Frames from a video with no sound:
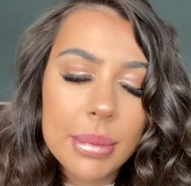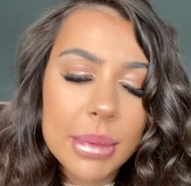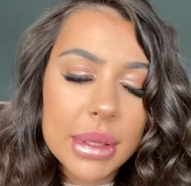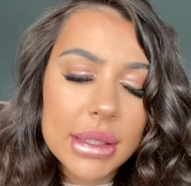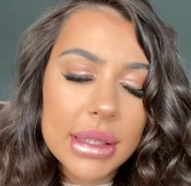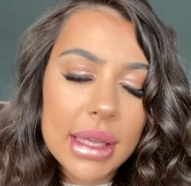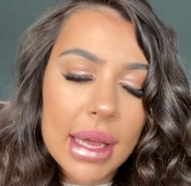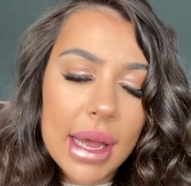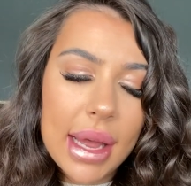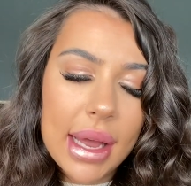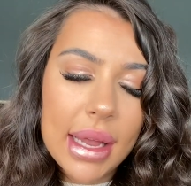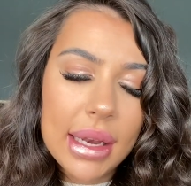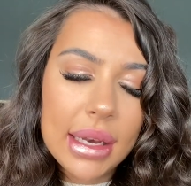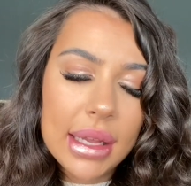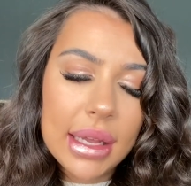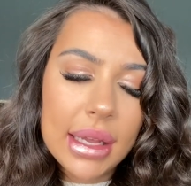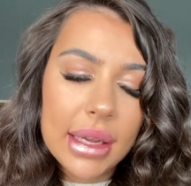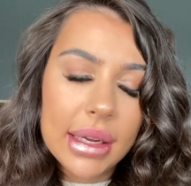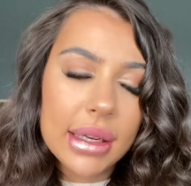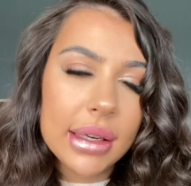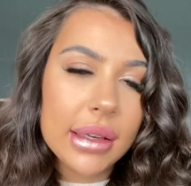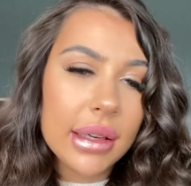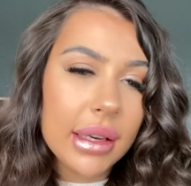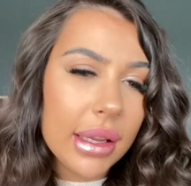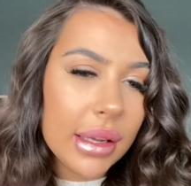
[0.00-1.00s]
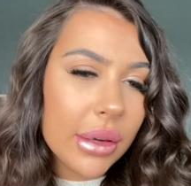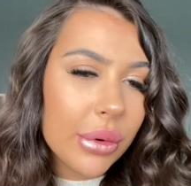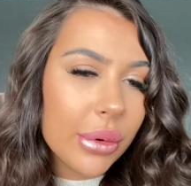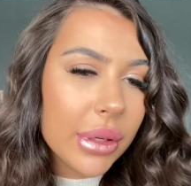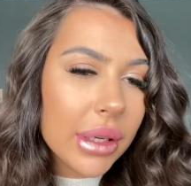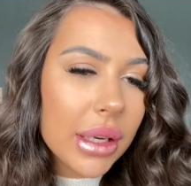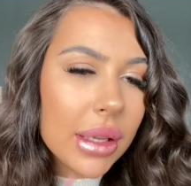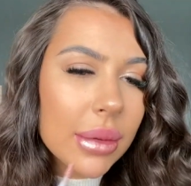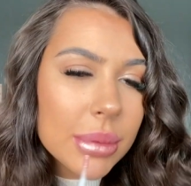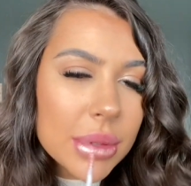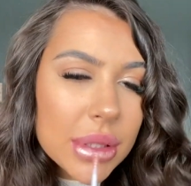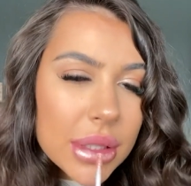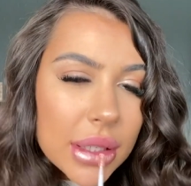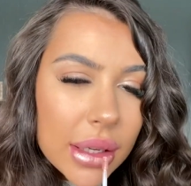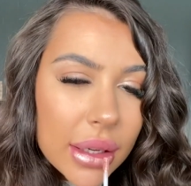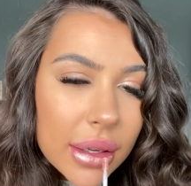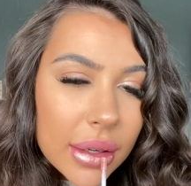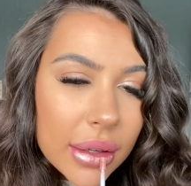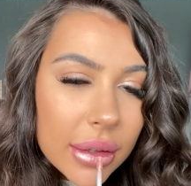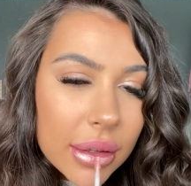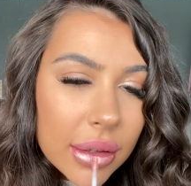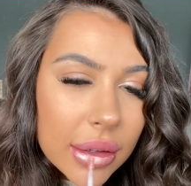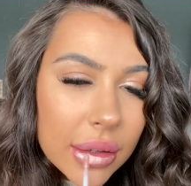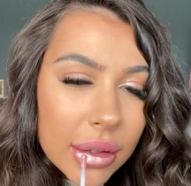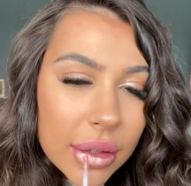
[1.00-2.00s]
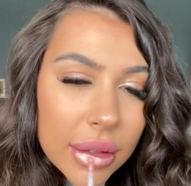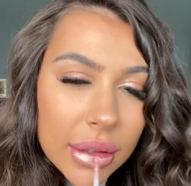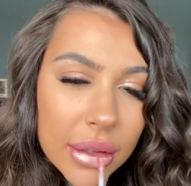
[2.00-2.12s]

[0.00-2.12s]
metallic liquid lipstick.